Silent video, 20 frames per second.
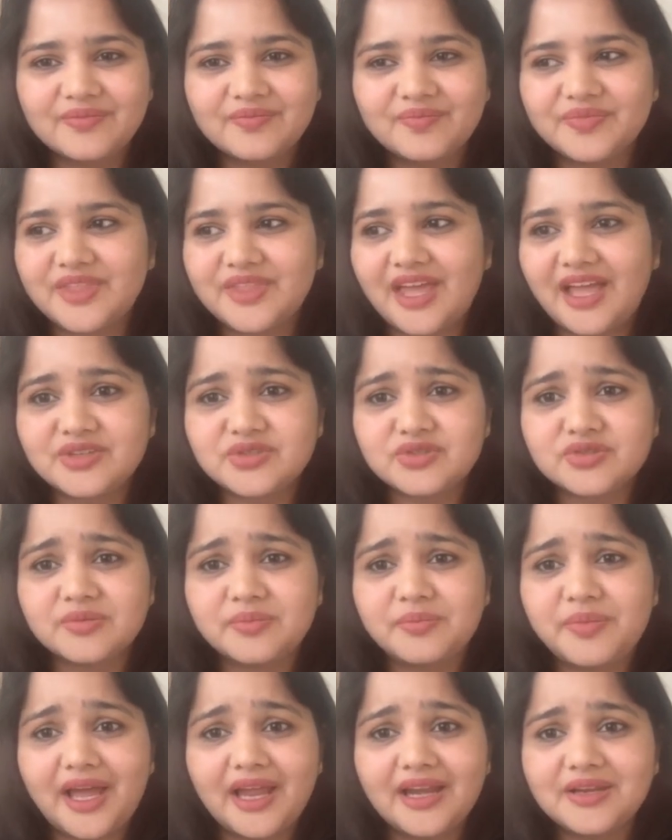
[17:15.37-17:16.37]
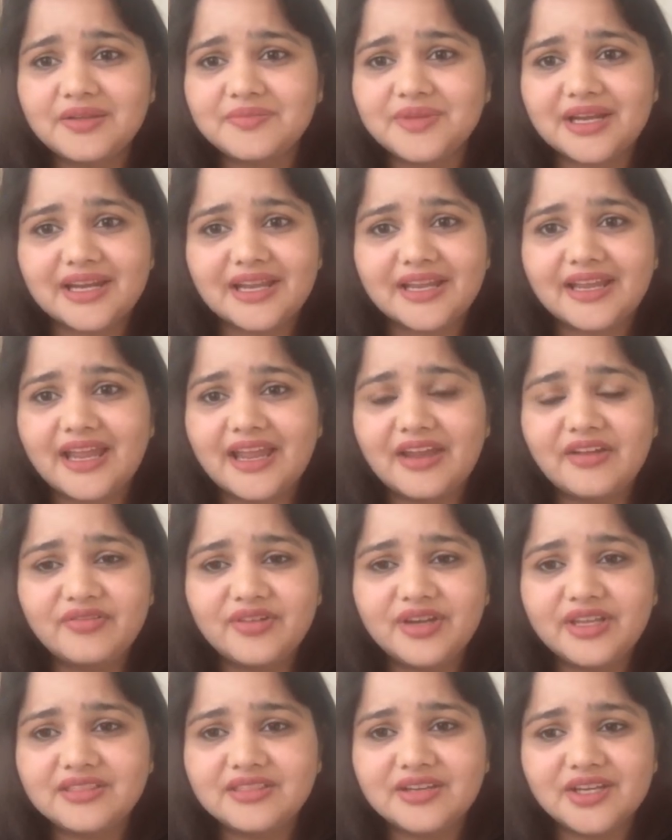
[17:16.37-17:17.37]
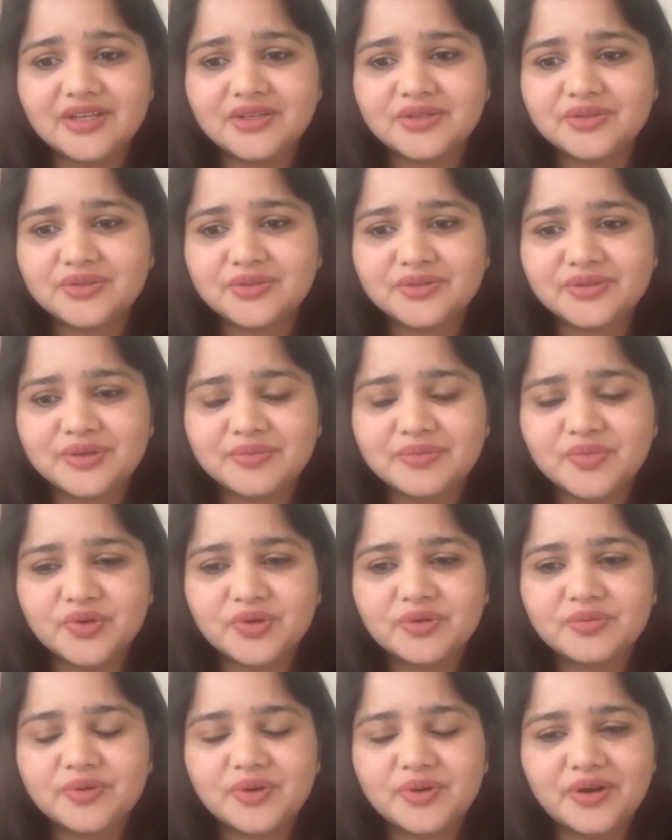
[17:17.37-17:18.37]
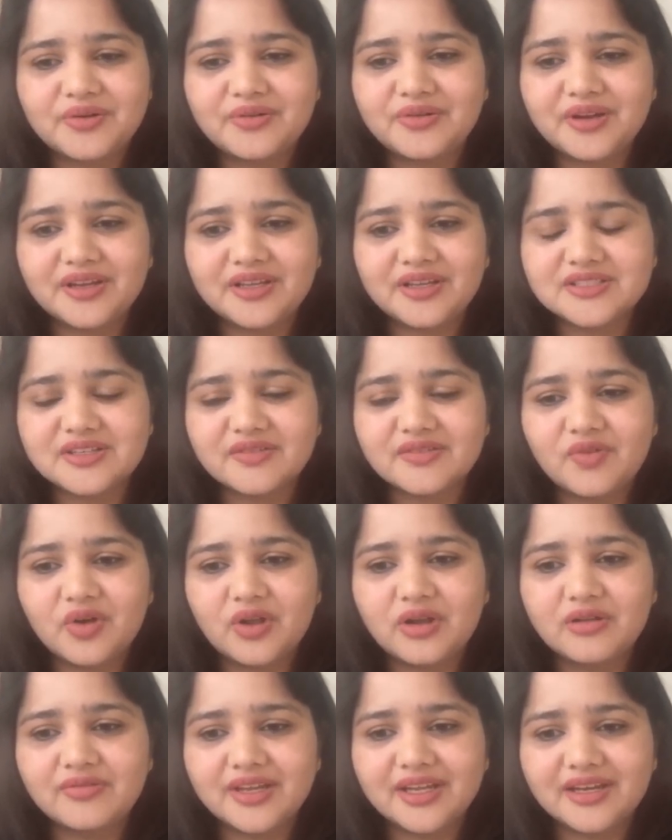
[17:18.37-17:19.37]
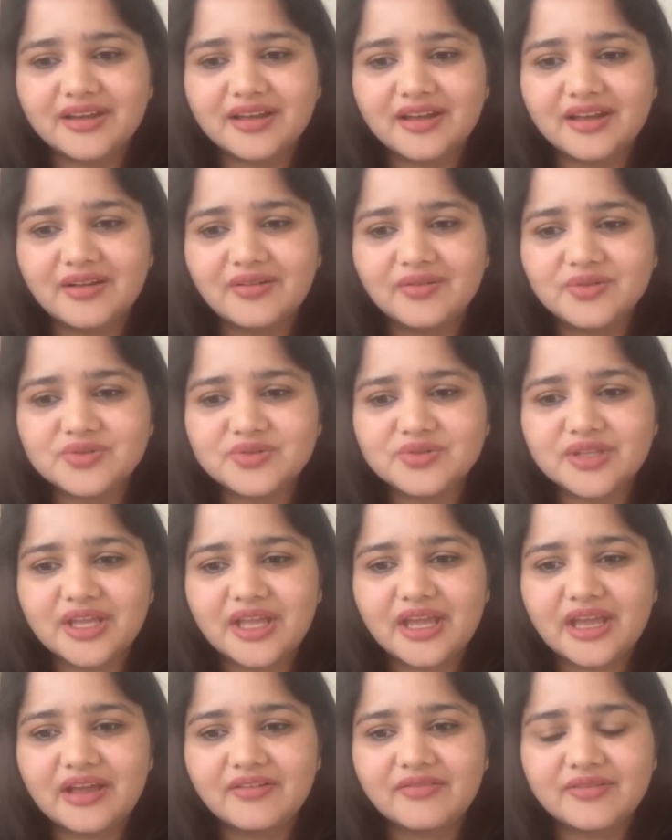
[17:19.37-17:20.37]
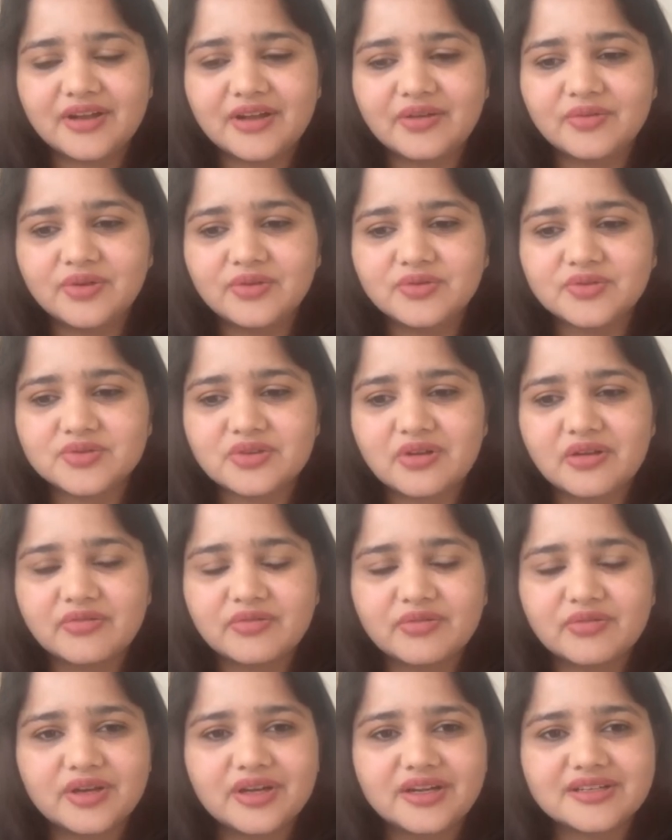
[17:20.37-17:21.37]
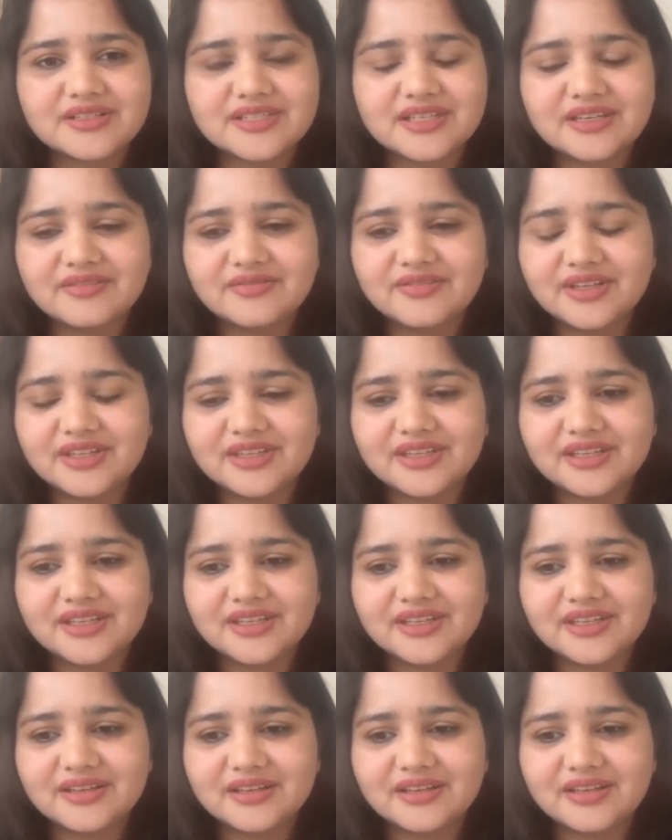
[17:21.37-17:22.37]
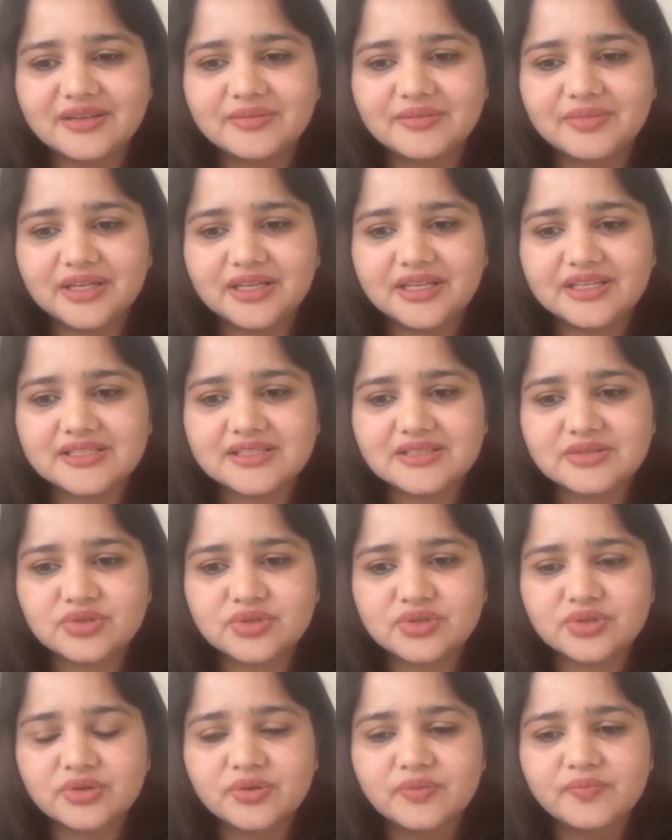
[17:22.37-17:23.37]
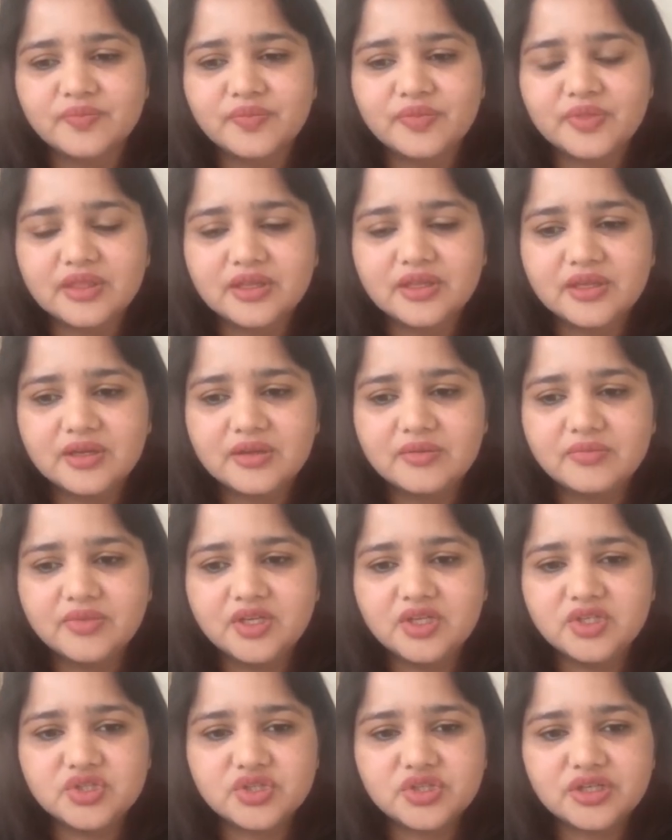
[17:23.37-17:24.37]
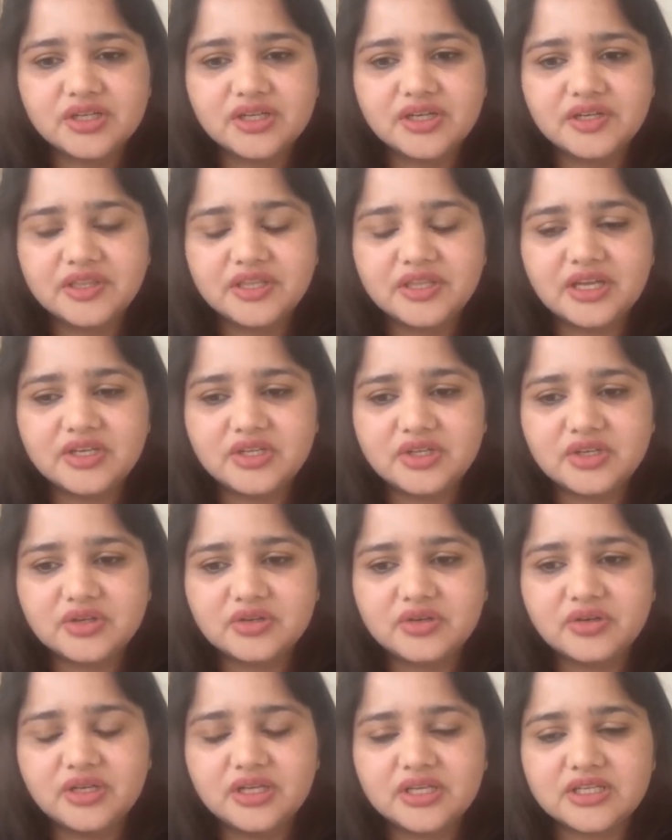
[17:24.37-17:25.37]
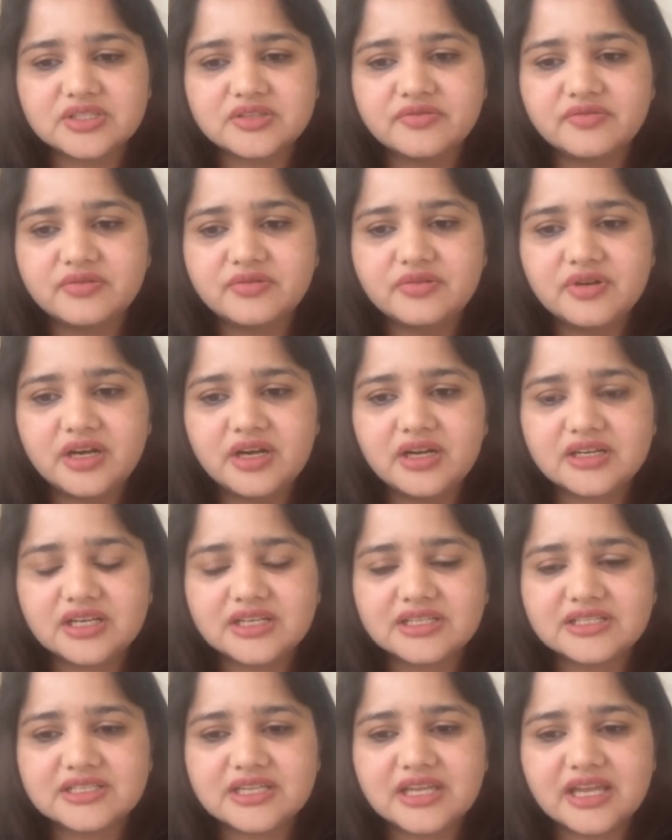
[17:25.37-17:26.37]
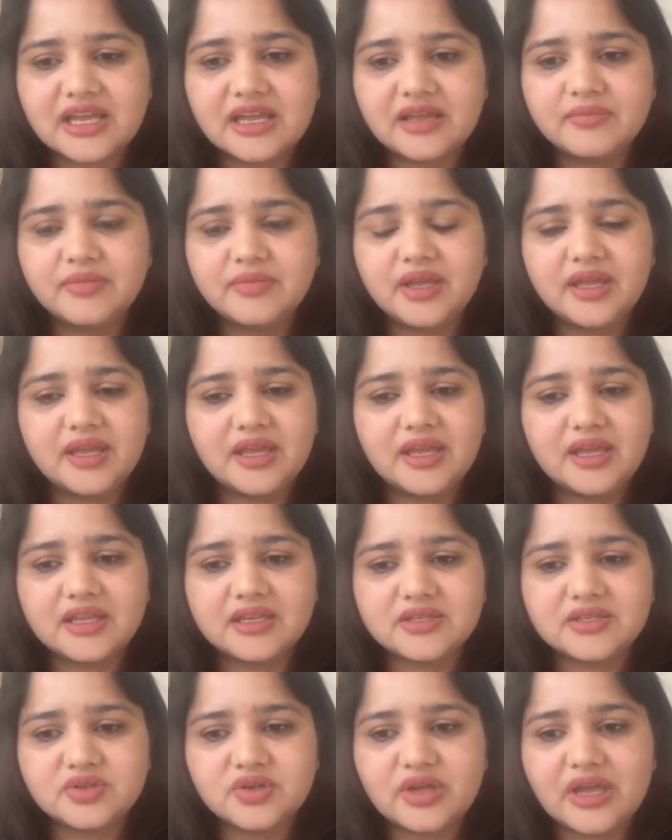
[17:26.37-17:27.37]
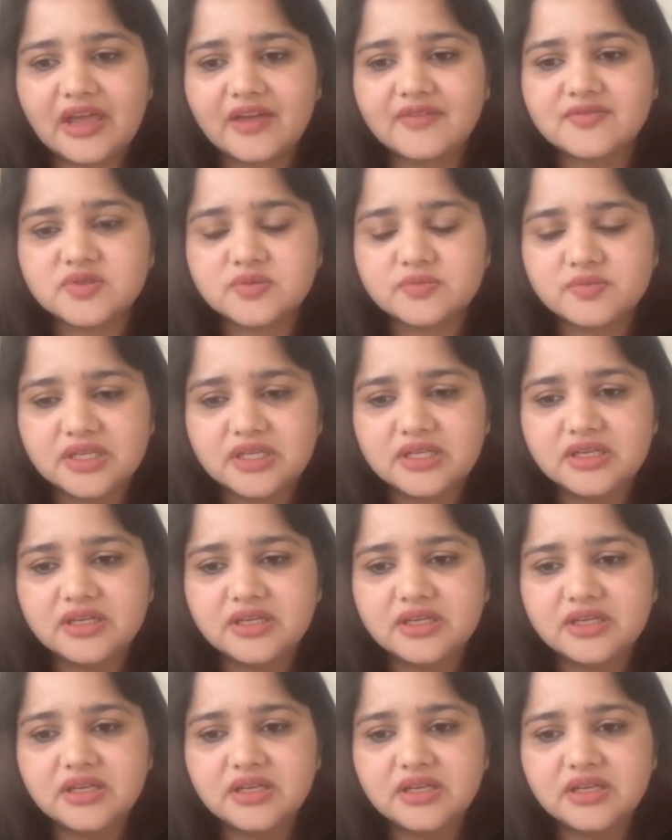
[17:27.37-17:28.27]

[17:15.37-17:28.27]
thanks to the pandemic, everything through remote proctoring is evolving now. So they have now new softwares and everything in place. So be sure that, it is a 4-hour exam and you have to be,